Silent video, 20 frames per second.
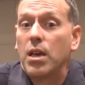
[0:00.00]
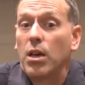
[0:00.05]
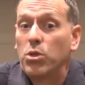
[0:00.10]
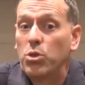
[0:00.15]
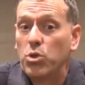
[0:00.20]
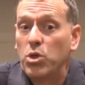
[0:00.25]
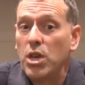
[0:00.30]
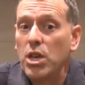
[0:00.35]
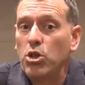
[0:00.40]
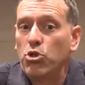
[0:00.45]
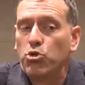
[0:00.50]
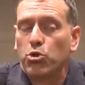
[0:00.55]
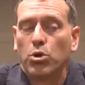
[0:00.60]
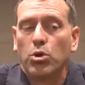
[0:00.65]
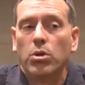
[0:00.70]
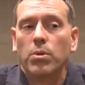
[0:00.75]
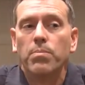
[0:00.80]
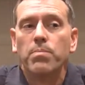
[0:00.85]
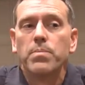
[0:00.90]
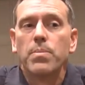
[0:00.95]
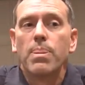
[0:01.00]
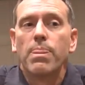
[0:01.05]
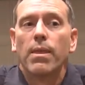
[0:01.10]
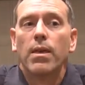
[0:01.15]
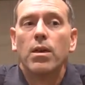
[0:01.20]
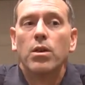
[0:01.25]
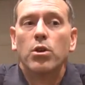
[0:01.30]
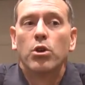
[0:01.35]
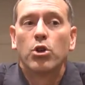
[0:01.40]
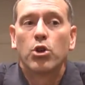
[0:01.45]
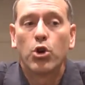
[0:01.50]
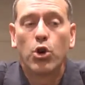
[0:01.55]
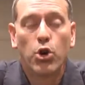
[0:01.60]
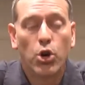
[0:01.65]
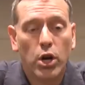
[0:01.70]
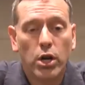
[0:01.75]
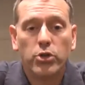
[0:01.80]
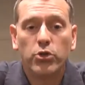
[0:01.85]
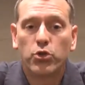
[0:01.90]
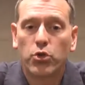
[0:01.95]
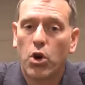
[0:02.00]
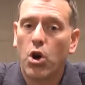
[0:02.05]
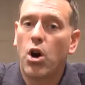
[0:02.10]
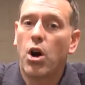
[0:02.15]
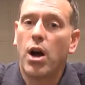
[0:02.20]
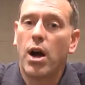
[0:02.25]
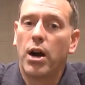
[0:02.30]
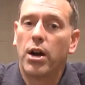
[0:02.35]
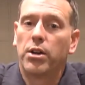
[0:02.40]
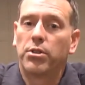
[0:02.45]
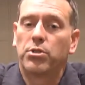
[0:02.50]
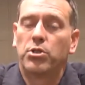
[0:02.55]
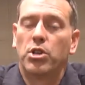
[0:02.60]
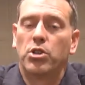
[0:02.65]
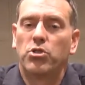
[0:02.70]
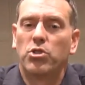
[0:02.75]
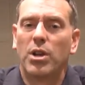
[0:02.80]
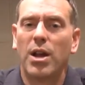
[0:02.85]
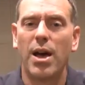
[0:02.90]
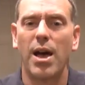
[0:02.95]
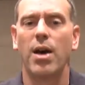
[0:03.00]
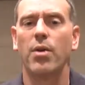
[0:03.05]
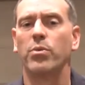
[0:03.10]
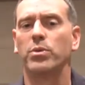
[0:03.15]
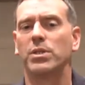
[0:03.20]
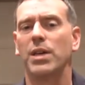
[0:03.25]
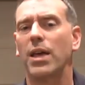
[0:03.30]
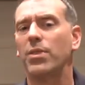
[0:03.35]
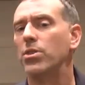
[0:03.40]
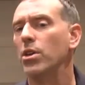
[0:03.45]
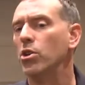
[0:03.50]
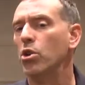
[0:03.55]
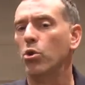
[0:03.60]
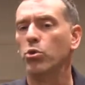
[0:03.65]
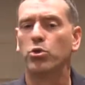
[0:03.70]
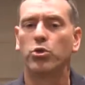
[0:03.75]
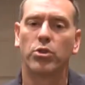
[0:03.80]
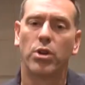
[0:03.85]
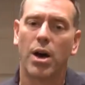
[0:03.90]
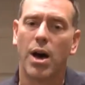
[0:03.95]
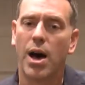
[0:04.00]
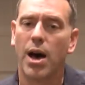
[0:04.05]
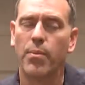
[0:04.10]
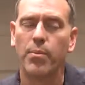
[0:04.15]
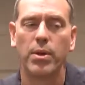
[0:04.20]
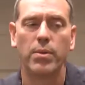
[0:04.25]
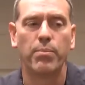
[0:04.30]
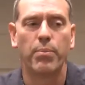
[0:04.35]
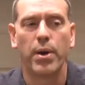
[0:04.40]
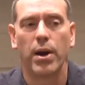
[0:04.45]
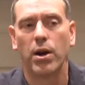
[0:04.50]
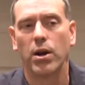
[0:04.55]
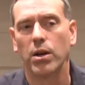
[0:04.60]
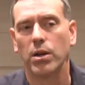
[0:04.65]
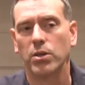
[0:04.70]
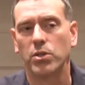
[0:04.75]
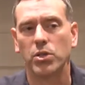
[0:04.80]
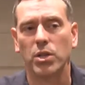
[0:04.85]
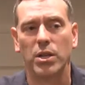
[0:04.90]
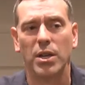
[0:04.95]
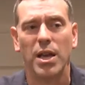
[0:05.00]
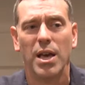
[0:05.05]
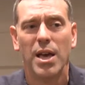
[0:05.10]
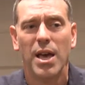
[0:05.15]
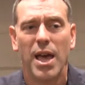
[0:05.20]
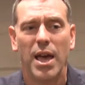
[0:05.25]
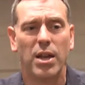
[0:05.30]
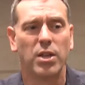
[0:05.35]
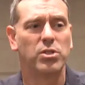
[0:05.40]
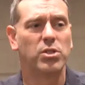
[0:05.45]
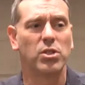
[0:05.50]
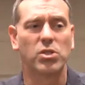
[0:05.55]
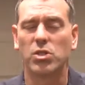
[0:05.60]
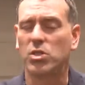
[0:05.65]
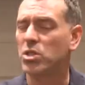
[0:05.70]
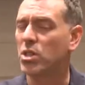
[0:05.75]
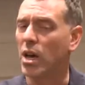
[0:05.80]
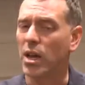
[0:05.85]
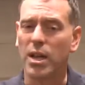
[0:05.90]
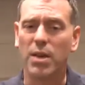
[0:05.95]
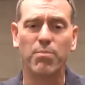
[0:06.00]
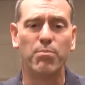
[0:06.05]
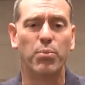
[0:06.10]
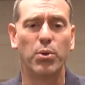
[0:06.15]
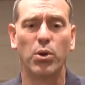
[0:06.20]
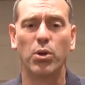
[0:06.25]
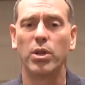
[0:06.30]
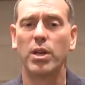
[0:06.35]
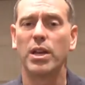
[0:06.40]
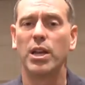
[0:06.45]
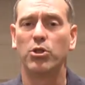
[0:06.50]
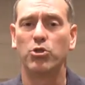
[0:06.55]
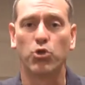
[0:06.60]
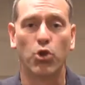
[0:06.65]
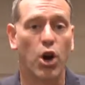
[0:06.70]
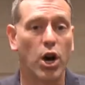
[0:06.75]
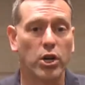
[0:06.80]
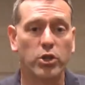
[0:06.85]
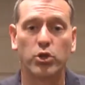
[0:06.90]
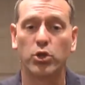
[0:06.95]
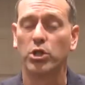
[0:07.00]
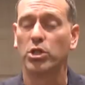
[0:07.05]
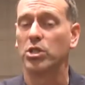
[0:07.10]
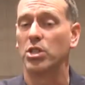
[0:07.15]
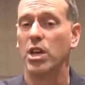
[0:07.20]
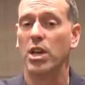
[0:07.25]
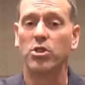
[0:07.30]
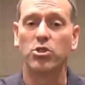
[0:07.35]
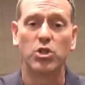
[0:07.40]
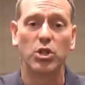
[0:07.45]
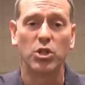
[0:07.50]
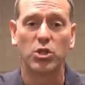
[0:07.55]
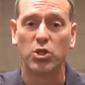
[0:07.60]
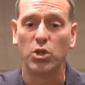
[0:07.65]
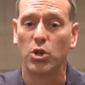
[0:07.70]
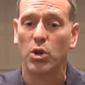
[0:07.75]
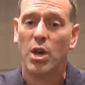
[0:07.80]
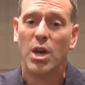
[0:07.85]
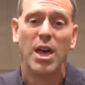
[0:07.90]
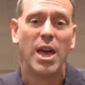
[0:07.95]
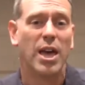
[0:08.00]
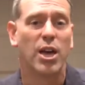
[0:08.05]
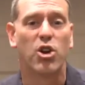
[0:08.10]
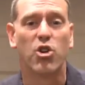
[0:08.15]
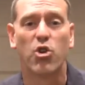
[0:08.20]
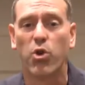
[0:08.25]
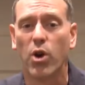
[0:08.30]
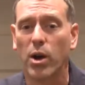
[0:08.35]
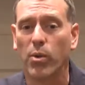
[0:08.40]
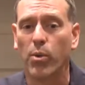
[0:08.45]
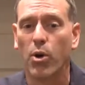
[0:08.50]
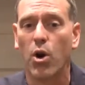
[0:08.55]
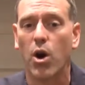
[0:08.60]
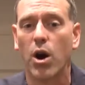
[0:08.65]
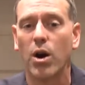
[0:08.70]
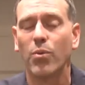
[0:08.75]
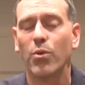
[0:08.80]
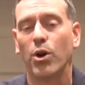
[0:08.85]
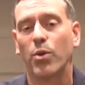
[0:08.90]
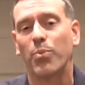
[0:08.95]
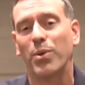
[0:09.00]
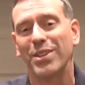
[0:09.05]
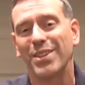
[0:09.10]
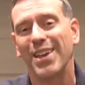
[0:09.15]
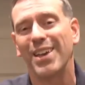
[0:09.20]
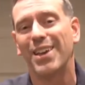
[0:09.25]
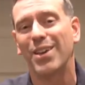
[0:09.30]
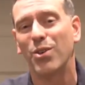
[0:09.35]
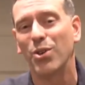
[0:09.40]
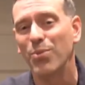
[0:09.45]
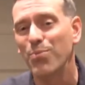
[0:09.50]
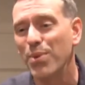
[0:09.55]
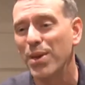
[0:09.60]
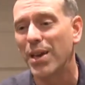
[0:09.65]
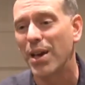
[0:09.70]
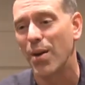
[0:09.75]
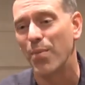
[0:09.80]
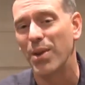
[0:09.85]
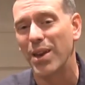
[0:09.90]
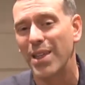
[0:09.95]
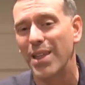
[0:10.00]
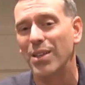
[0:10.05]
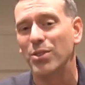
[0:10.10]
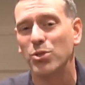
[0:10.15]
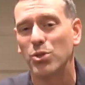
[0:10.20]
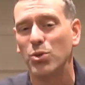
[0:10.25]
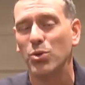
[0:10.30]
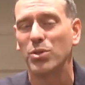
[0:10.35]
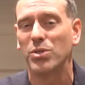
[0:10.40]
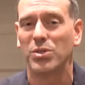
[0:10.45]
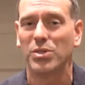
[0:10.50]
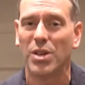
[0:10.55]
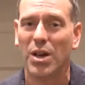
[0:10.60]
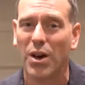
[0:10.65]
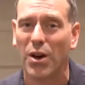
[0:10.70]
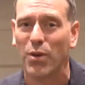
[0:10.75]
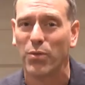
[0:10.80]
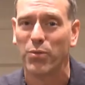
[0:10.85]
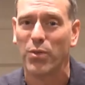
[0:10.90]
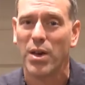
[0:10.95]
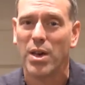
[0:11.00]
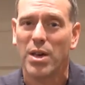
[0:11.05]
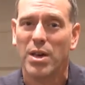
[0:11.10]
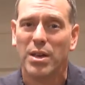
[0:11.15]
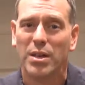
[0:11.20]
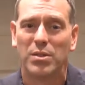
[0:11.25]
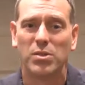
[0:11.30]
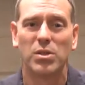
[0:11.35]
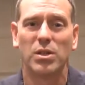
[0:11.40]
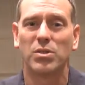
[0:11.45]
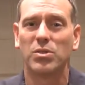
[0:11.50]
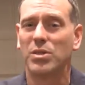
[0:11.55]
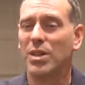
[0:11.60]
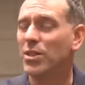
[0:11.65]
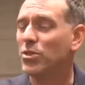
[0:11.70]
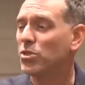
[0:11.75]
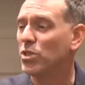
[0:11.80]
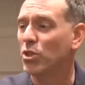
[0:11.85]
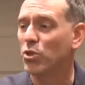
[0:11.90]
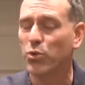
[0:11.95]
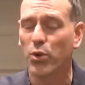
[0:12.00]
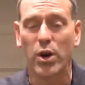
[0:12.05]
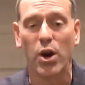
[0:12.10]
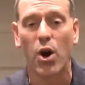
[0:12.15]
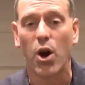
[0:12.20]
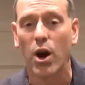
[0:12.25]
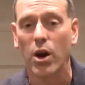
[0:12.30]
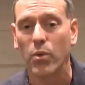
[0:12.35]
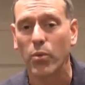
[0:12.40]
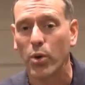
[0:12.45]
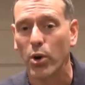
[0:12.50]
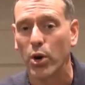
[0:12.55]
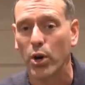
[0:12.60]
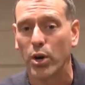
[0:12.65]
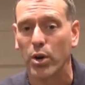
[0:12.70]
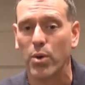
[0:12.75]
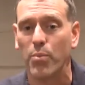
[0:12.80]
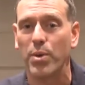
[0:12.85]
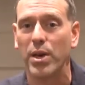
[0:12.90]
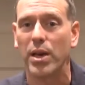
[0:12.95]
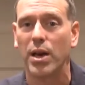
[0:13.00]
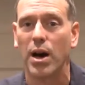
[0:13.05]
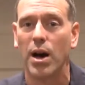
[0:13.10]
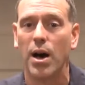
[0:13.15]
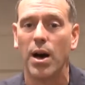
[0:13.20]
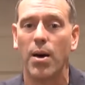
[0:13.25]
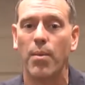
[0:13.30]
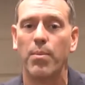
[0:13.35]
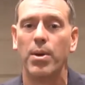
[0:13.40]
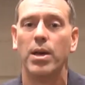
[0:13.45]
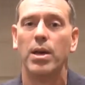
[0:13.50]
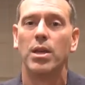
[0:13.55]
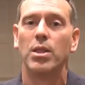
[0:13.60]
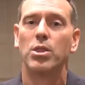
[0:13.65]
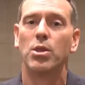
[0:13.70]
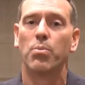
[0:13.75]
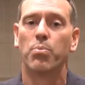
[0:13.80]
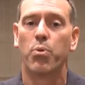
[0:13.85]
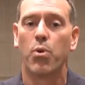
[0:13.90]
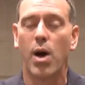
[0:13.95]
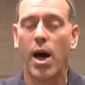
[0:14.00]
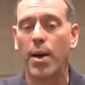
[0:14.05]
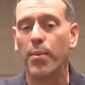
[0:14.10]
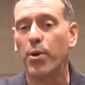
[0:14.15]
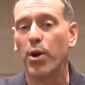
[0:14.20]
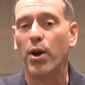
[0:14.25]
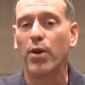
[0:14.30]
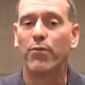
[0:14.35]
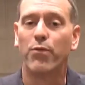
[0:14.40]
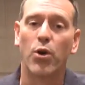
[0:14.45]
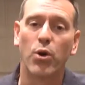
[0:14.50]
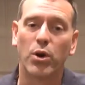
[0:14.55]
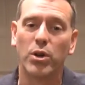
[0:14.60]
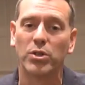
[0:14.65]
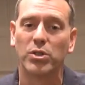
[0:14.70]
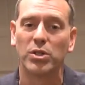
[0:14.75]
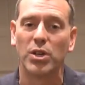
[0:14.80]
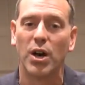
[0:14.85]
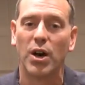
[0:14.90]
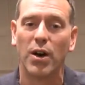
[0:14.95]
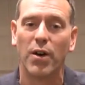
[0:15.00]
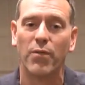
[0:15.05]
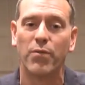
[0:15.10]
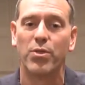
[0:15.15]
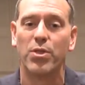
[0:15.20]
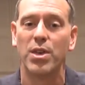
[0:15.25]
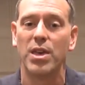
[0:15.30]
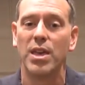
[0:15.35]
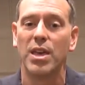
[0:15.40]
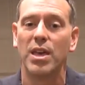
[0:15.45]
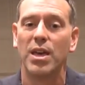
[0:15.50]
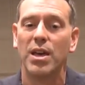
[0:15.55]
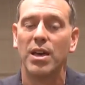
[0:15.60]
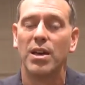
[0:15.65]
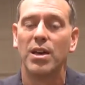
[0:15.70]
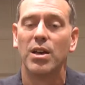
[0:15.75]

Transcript: cathedral, could draw our attention. I was at the Notre Dame in Paris, and it's a stunning building. It draws your attention to incredible artwork, but it could become an end to itself. 16th century artwork could become the primary focus of the